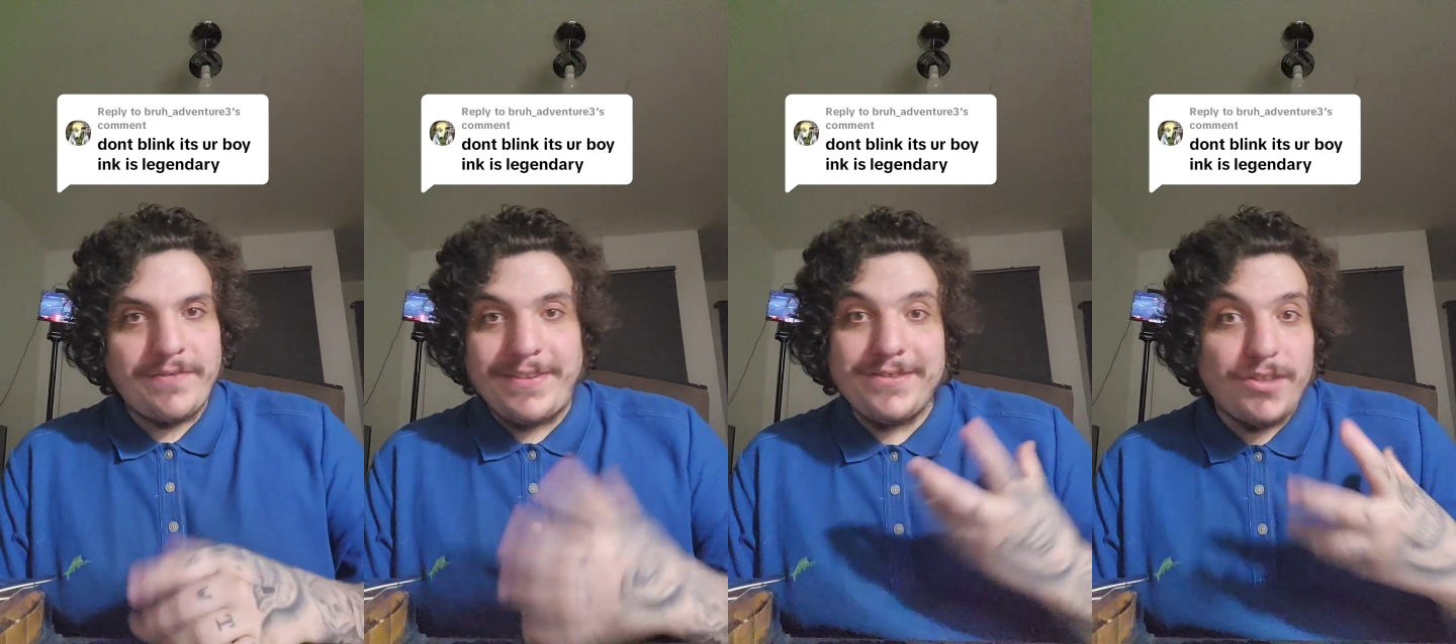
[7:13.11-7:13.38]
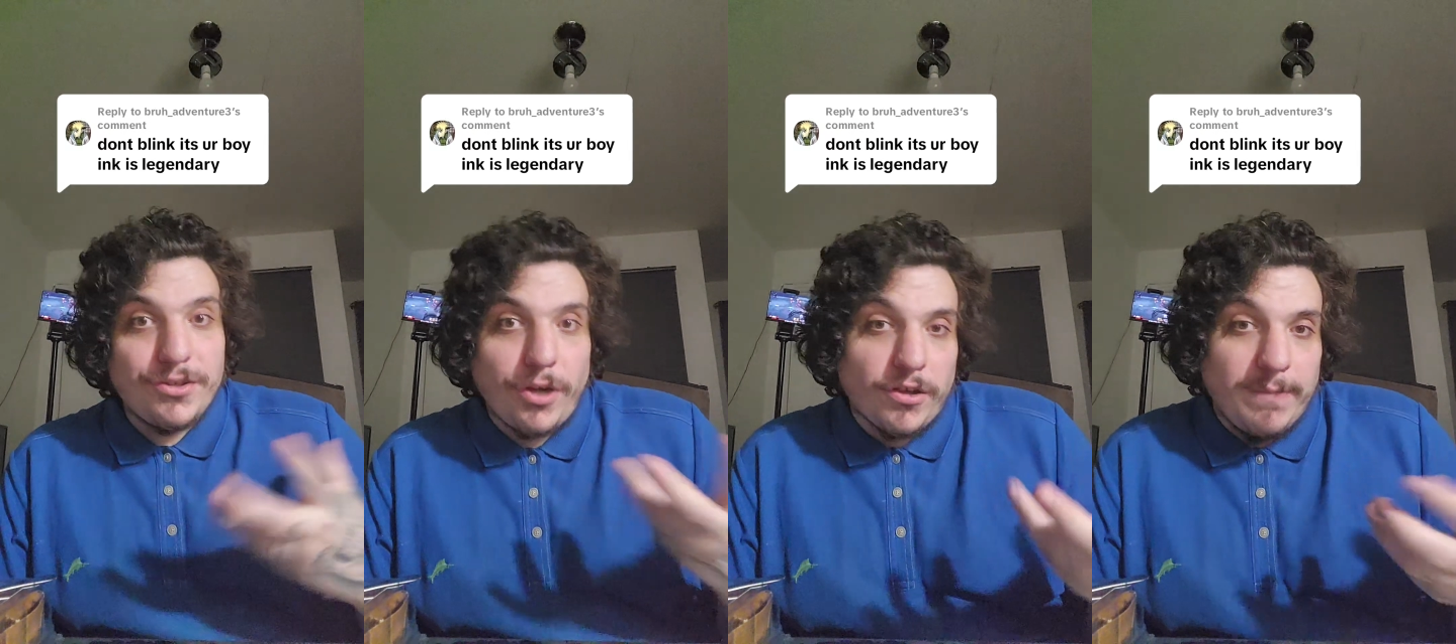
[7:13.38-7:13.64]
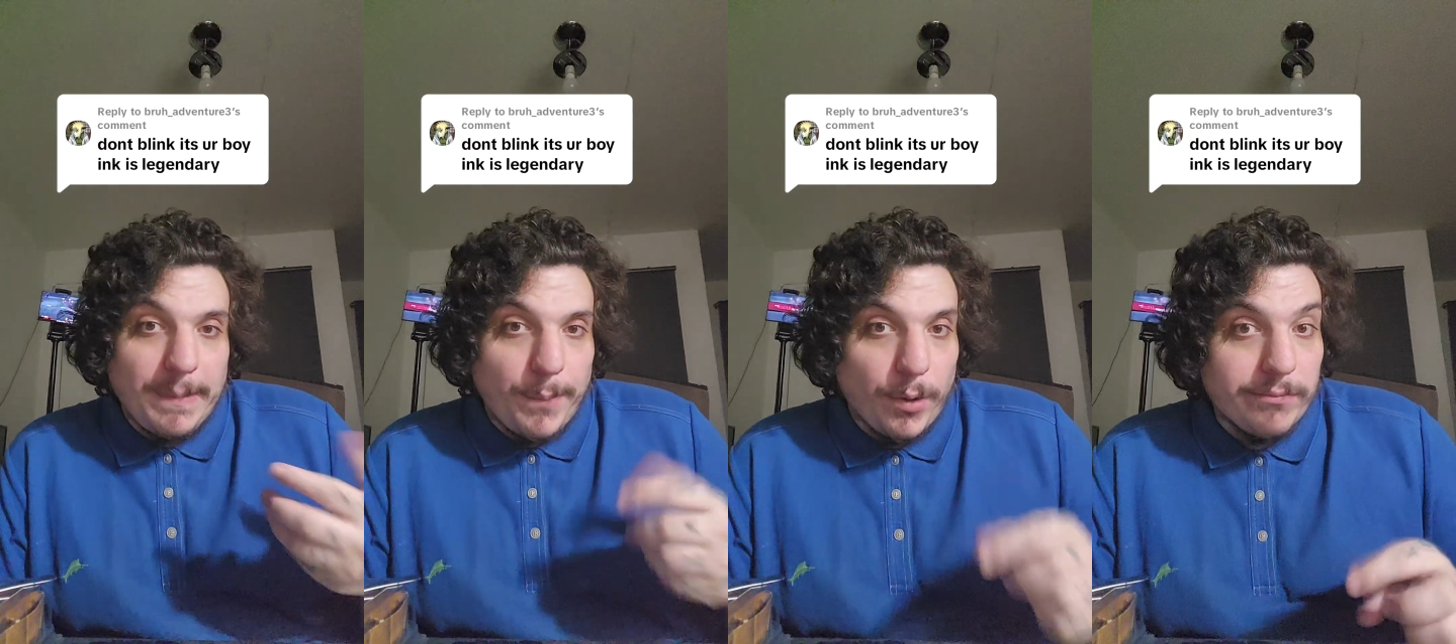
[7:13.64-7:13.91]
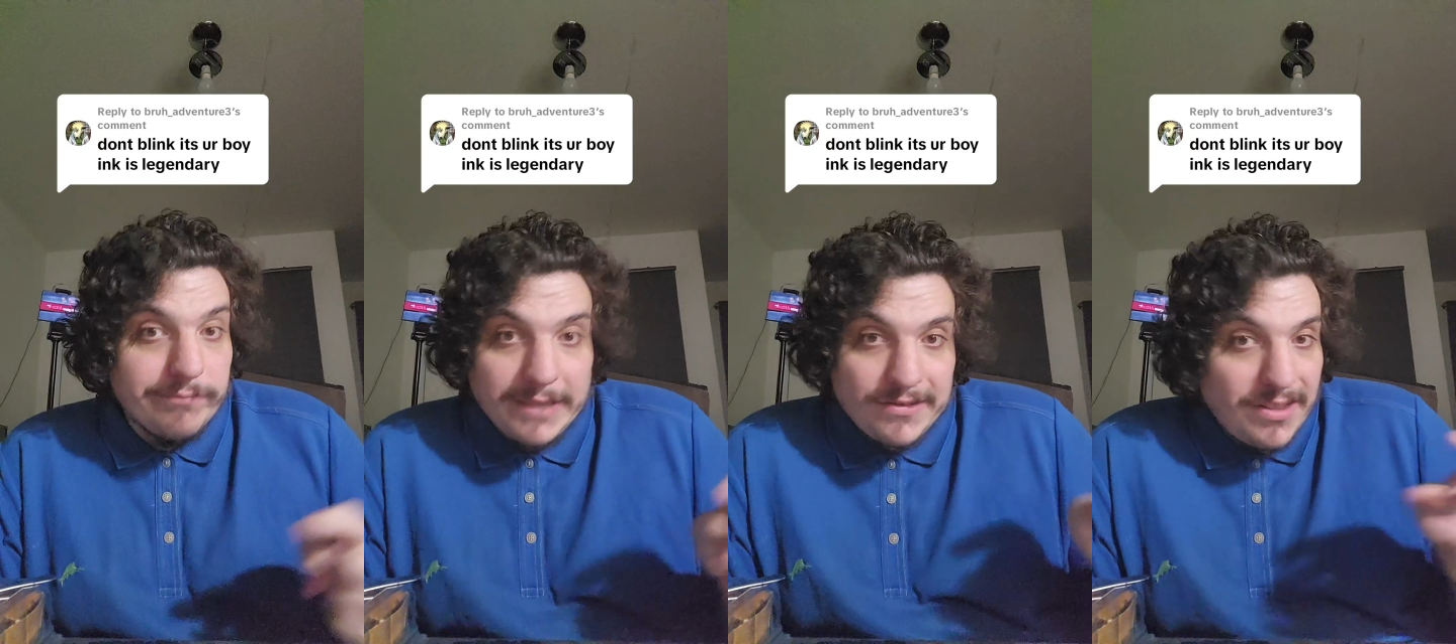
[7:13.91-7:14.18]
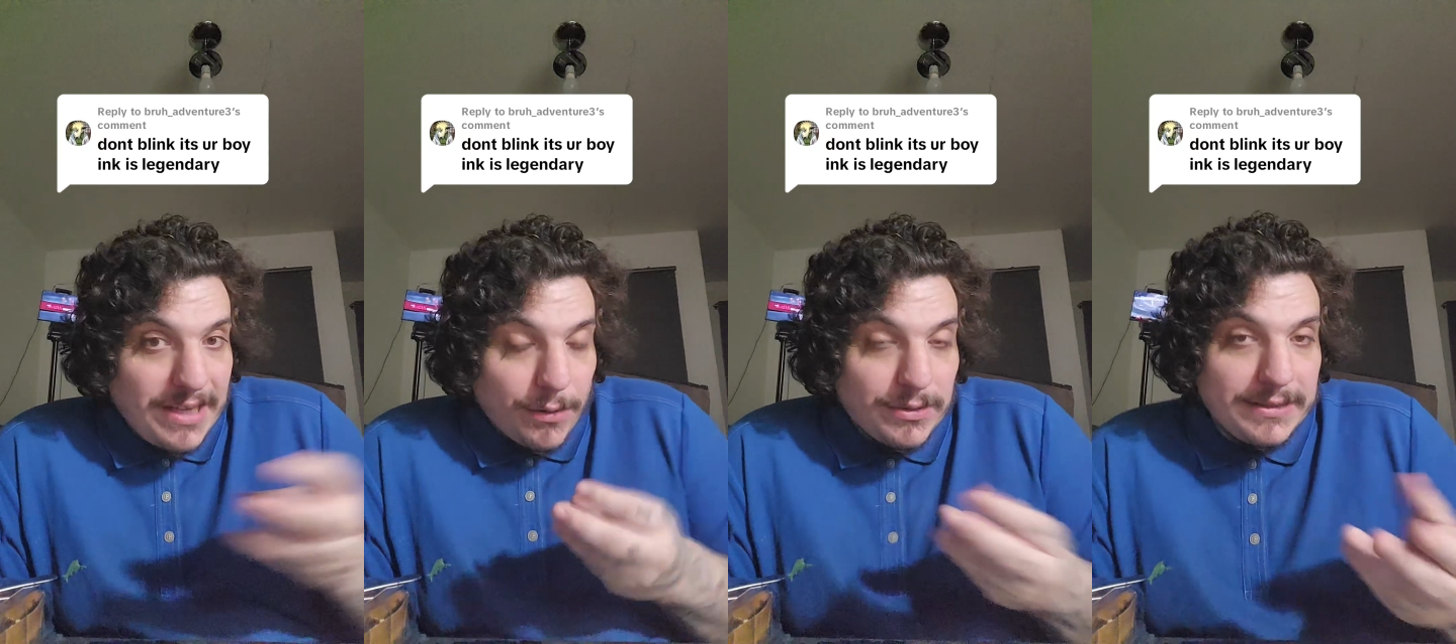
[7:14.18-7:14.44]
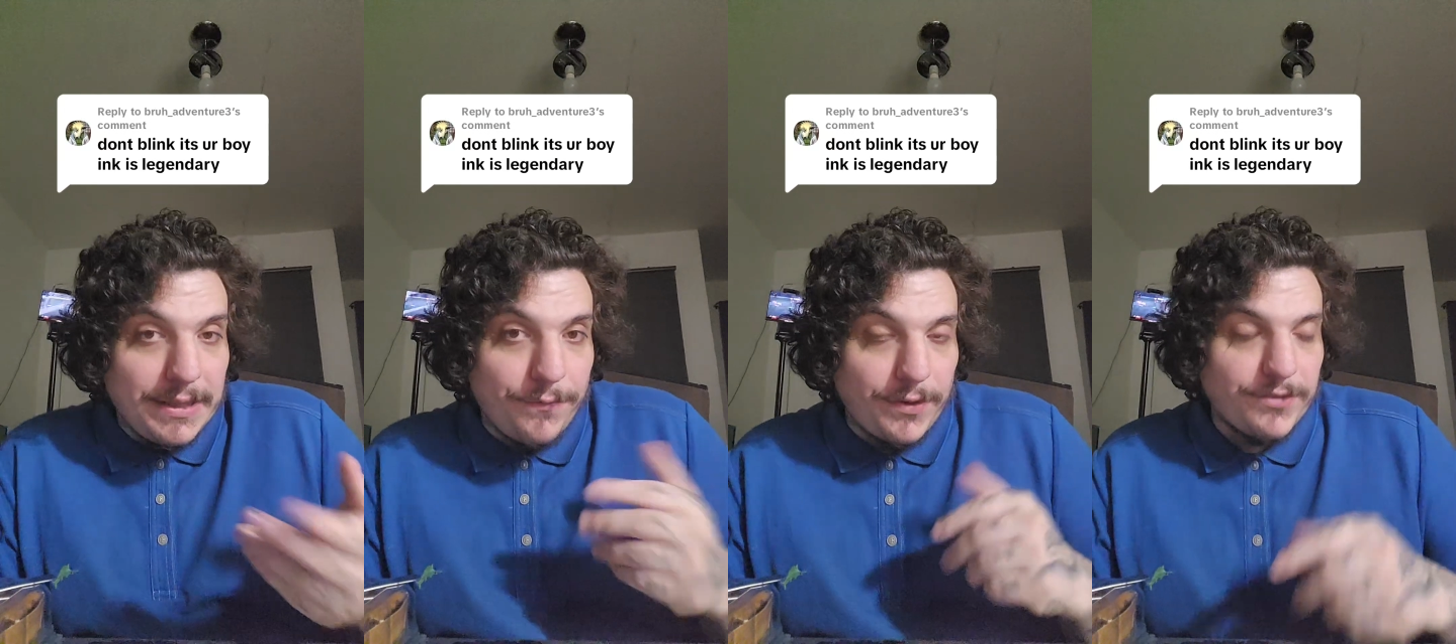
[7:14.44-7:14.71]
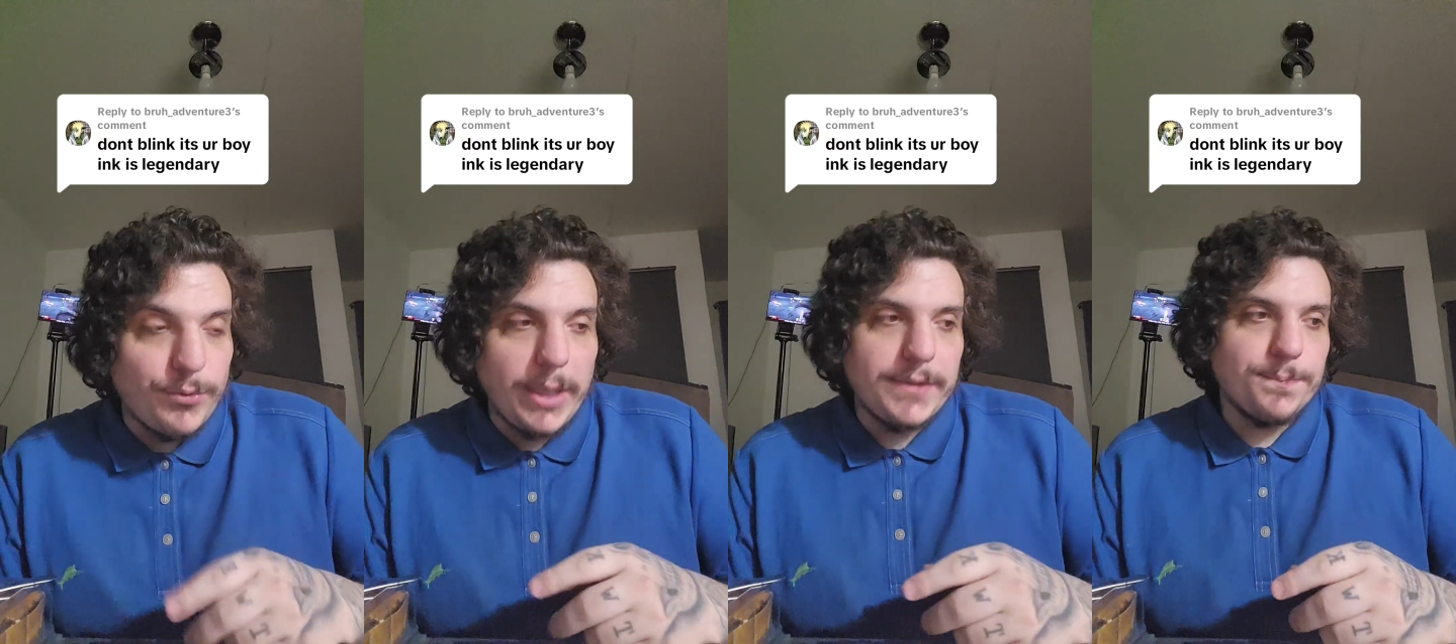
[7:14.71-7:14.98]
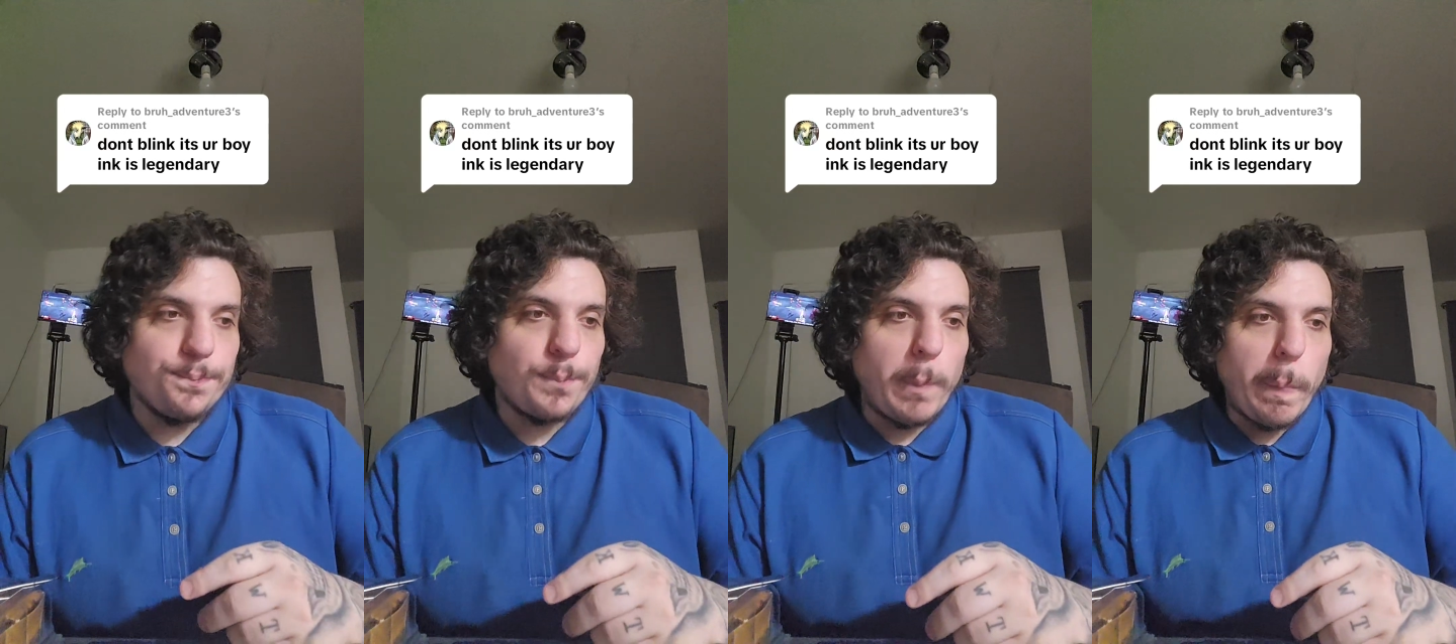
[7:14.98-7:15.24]
Stefan's gonna talk to people. That's the only difference,
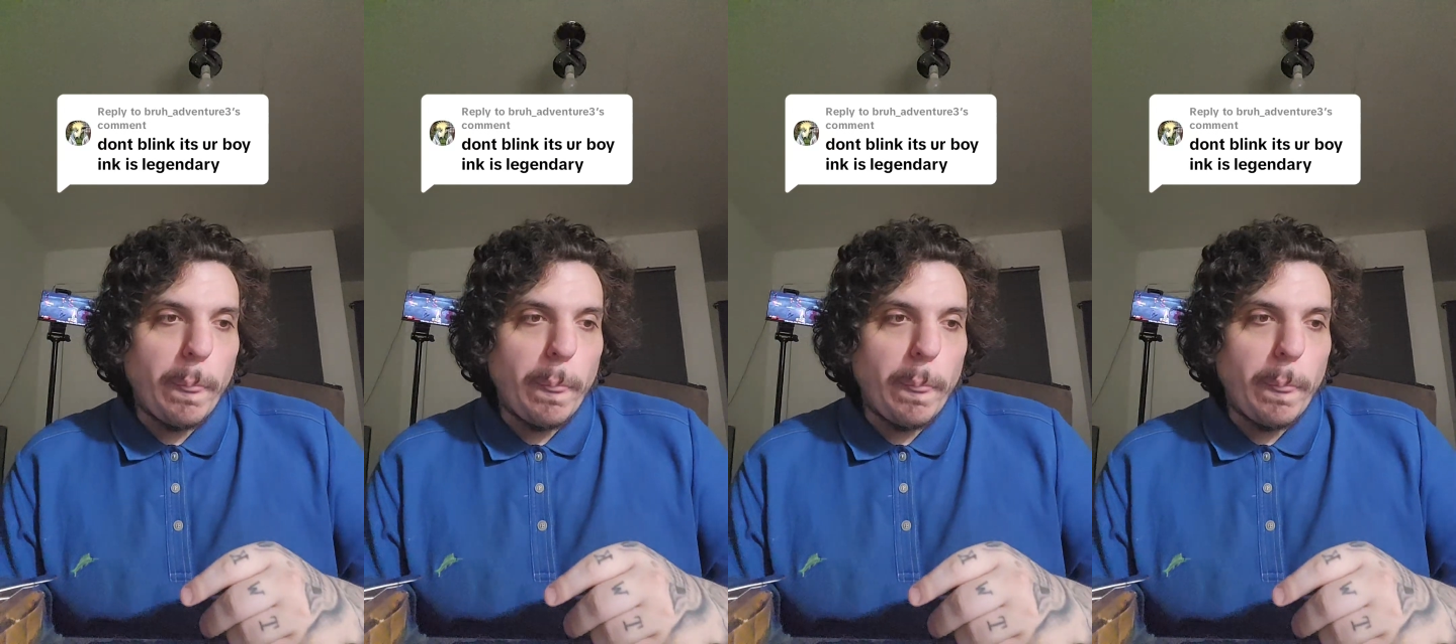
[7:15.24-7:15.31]
right?